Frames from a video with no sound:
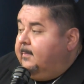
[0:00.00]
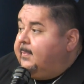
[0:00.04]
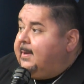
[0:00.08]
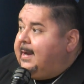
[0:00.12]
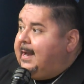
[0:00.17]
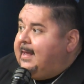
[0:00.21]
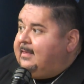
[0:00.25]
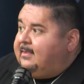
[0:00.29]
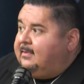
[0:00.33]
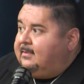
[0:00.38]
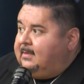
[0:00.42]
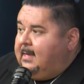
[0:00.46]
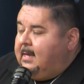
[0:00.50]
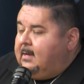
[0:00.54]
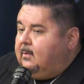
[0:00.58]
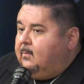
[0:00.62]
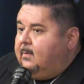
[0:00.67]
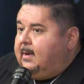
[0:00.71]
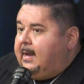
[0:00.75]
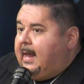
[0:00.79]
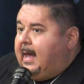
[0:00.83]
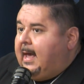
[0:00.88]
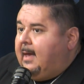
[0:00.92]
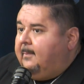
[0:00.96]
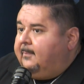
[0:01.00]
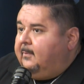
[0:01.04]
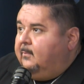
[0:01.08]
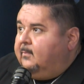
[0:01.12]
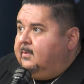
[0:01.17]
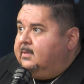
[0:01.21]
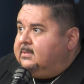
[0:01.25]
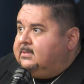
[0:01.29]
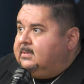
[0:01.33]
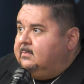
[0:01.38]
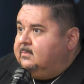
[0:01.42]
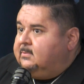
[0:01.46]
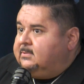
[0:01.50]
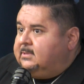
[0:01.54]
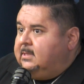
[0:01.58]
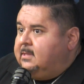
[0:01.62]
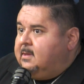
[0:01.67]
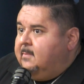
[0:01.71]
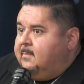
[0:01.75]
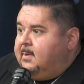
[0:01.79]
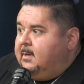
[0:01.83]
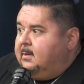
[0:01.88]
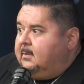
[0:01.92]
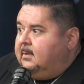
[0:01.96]
But I think what happened was it was in
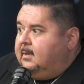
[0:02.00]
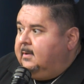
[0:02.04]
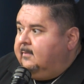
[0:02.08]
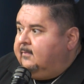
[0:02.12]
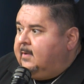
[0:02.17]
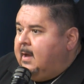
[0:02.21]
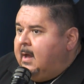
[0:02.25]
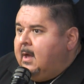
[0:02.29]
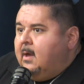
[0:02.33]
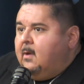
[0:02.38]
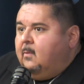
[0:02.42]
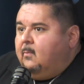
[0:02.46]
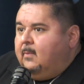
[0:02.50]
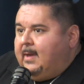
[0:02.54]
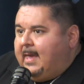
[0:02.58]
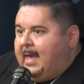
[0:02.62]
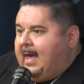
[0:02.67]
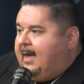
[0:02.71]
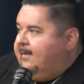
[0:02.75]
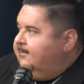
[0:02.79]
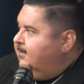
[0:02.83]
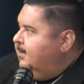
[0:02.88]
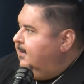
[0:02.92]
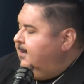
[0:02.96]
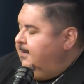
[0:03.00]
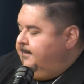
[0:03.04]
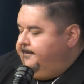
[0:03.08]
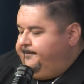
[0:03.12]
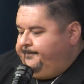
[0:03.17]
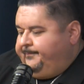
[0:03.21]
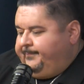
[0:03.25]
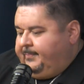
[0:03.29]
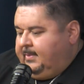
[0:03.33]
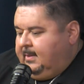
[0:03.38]
the middle of we have a